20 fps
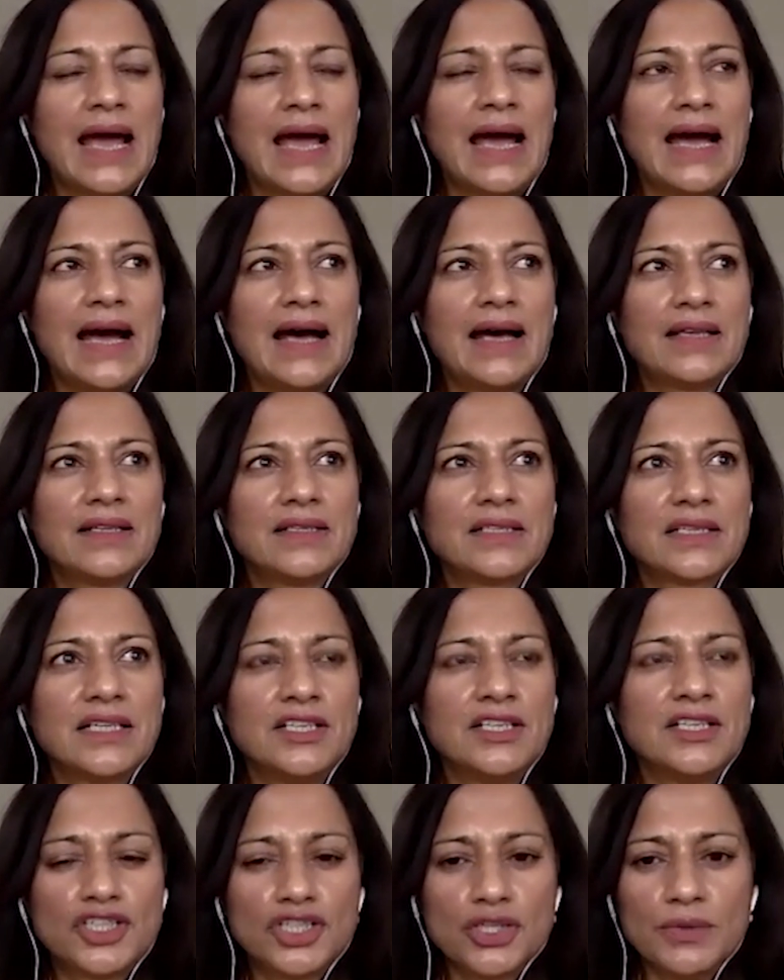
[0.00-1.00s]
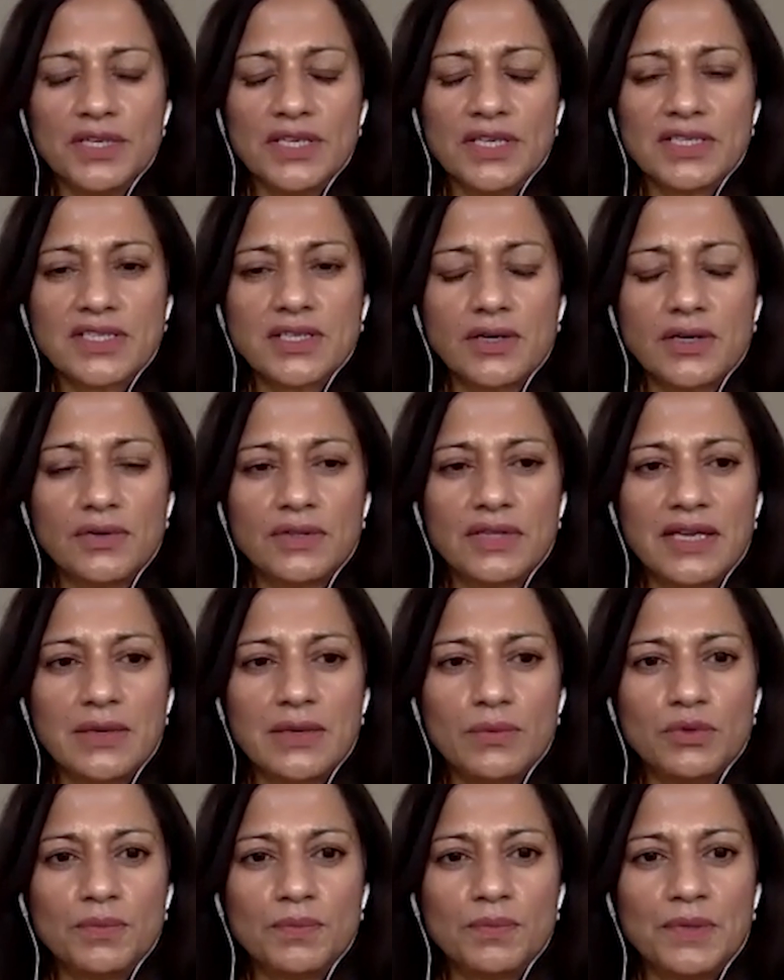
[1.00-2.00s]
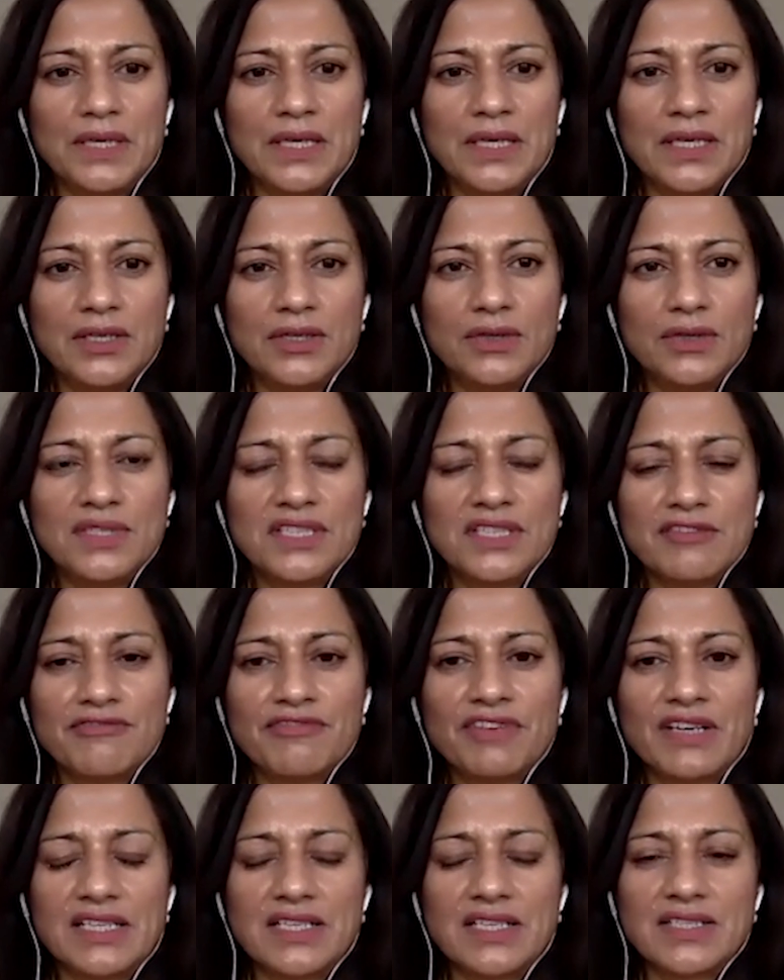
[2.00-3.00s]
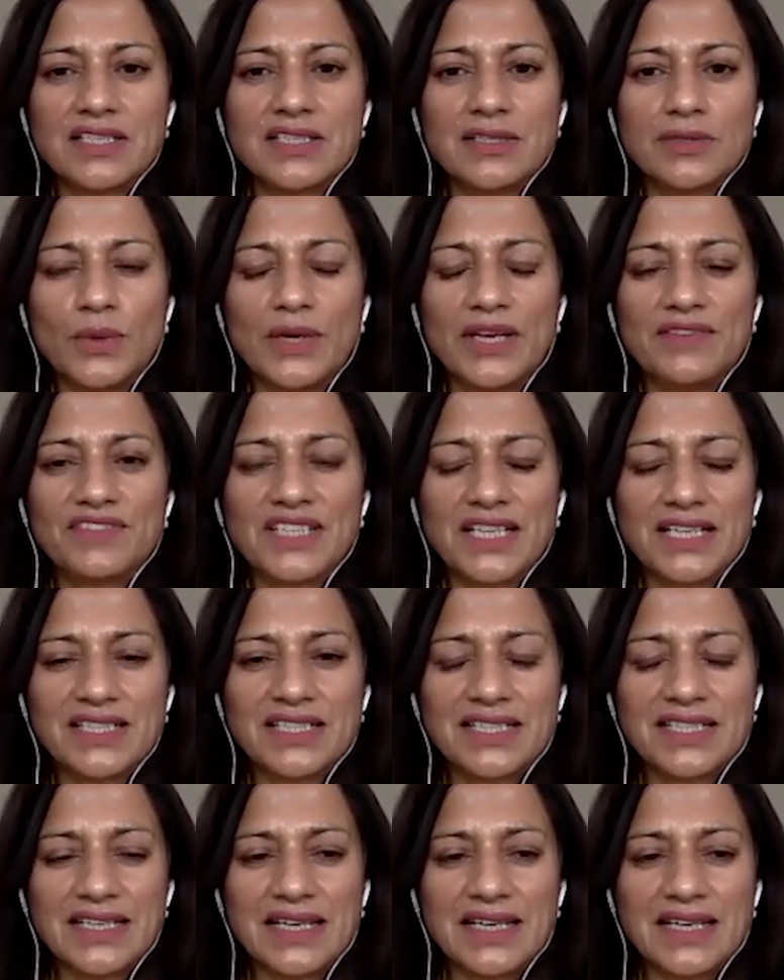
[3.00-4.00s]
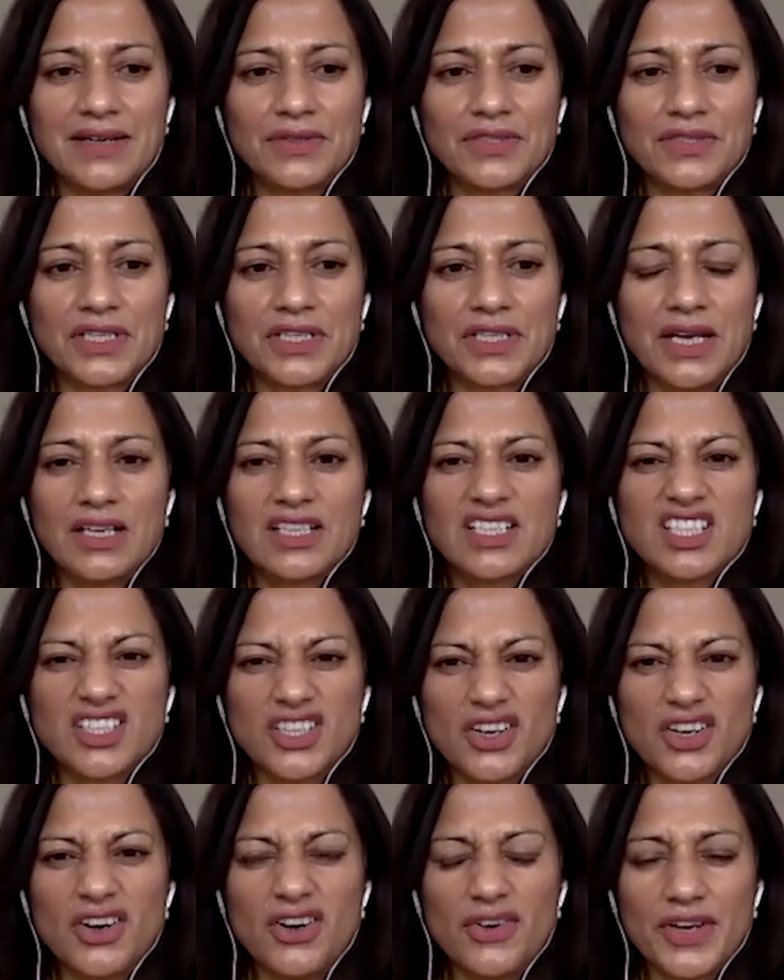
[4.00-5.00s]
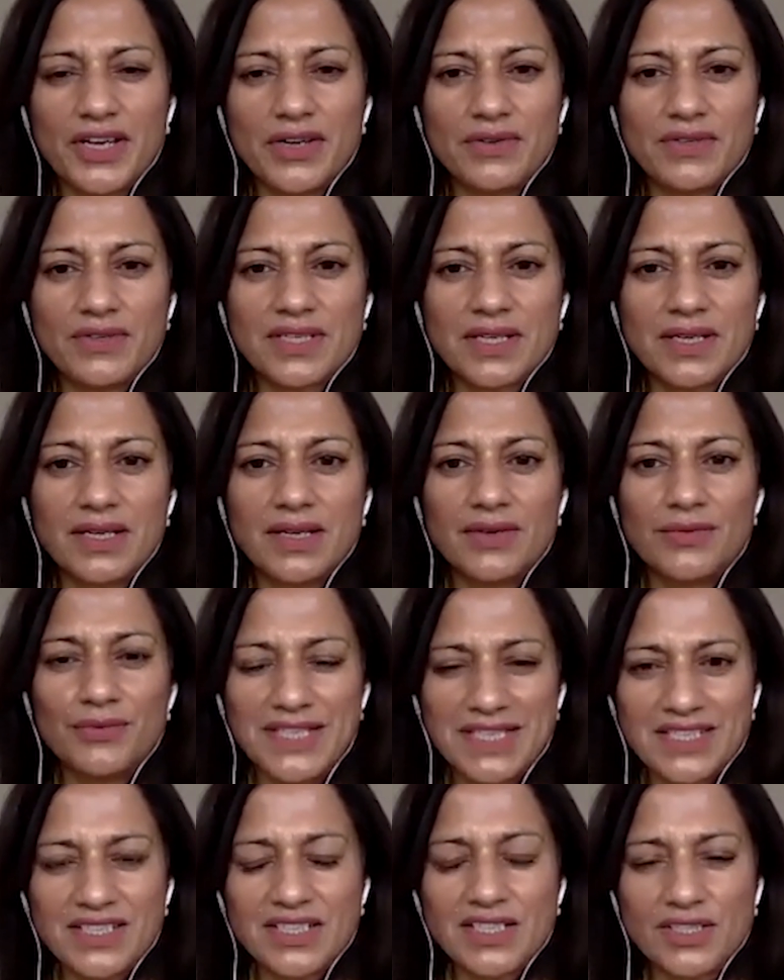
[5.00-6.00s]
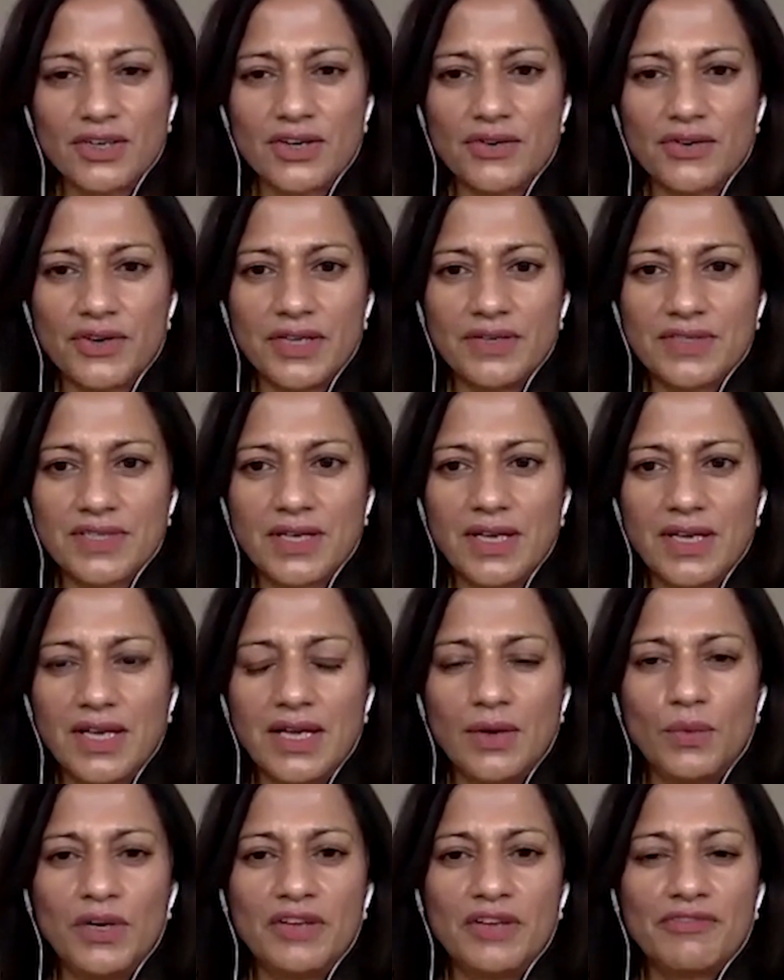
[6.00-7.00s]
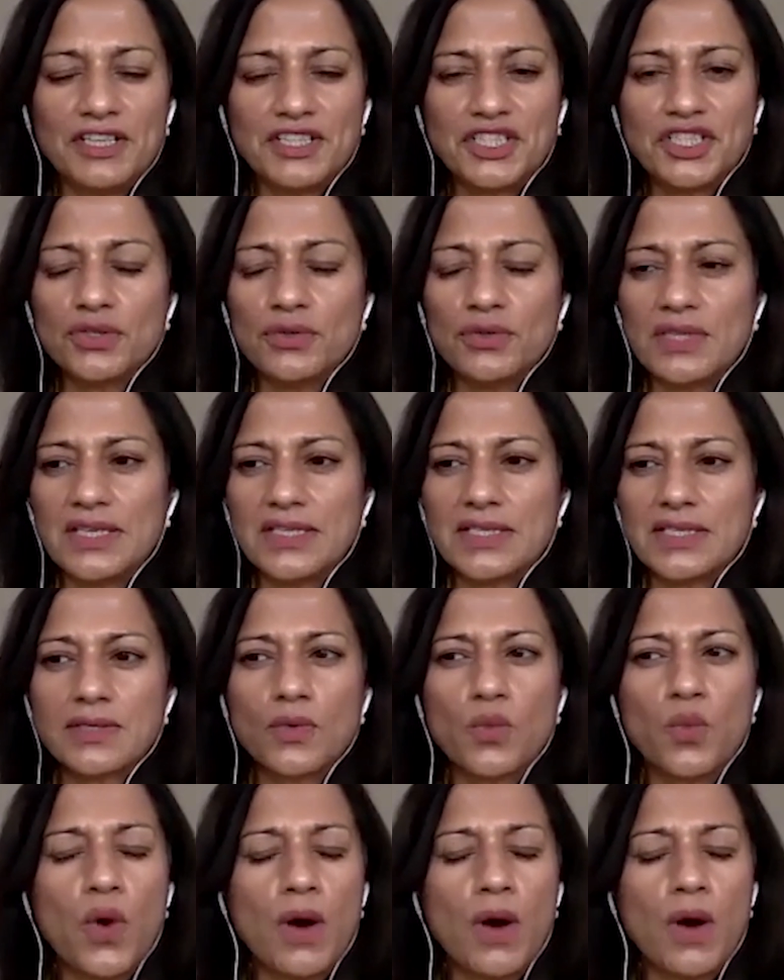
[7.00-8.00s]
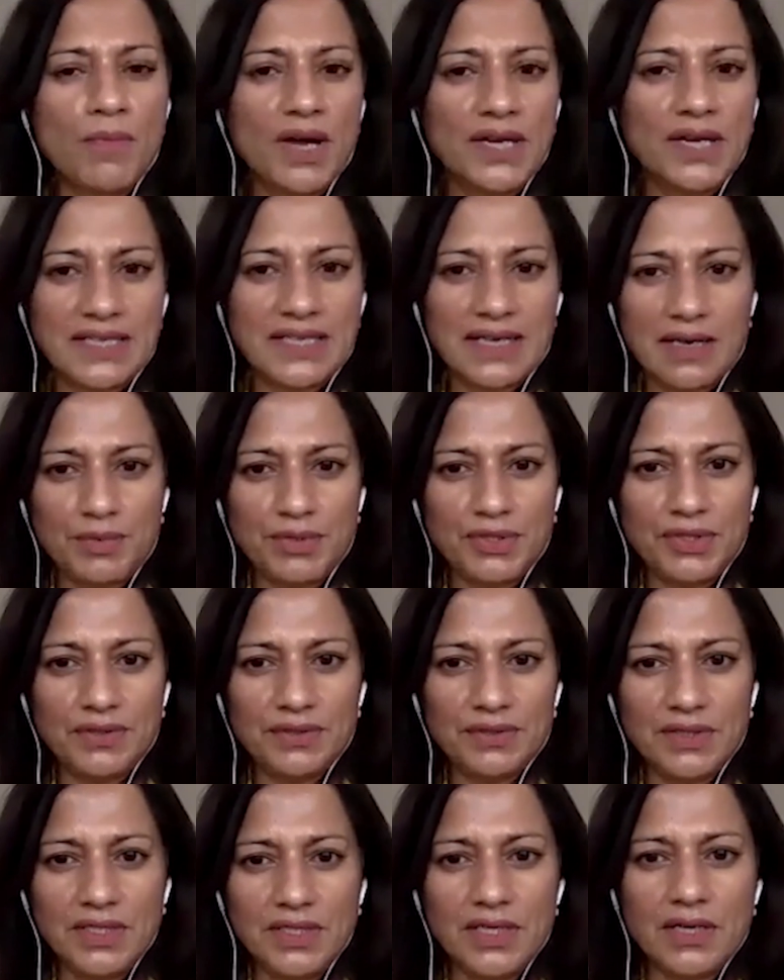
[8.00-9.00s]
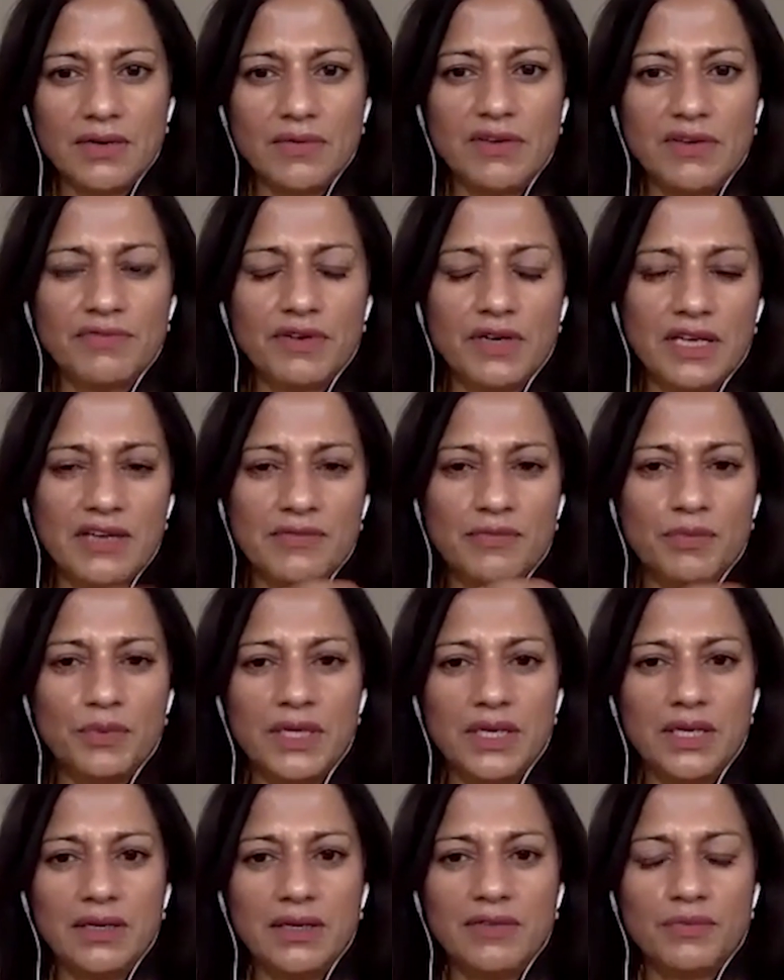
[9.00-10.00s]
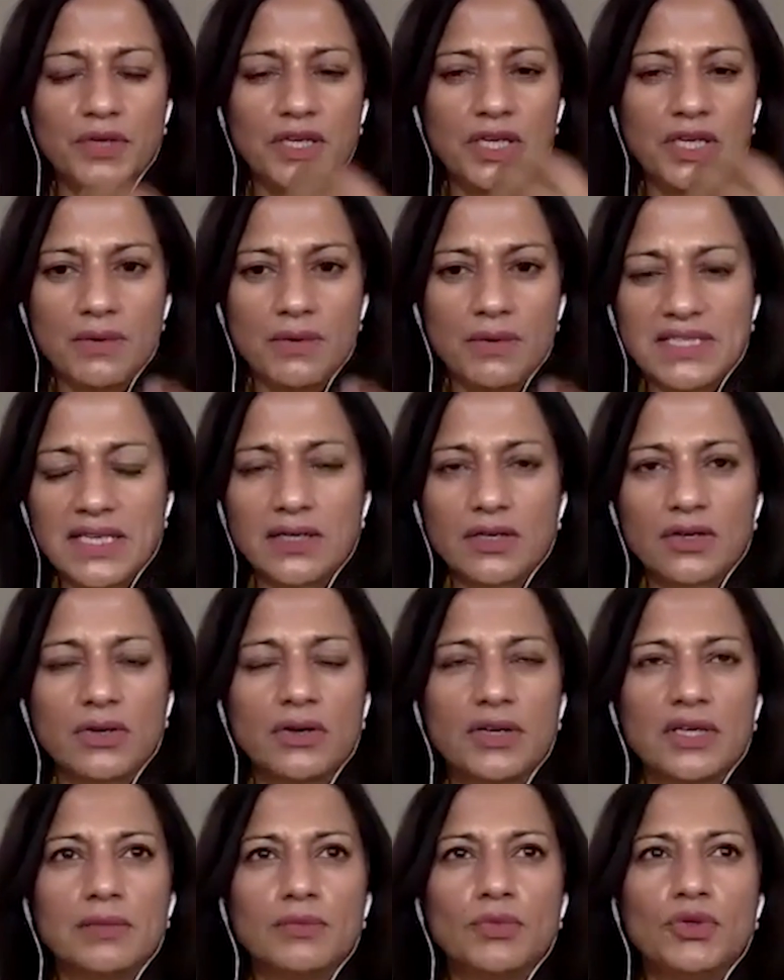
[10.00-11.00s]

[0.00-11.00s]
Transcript: And in doing so, they would be using fantasy as a way of testing out scenarios, risk scenarios. Well, if I do this, what might happen? If we go at 10 o'clock in the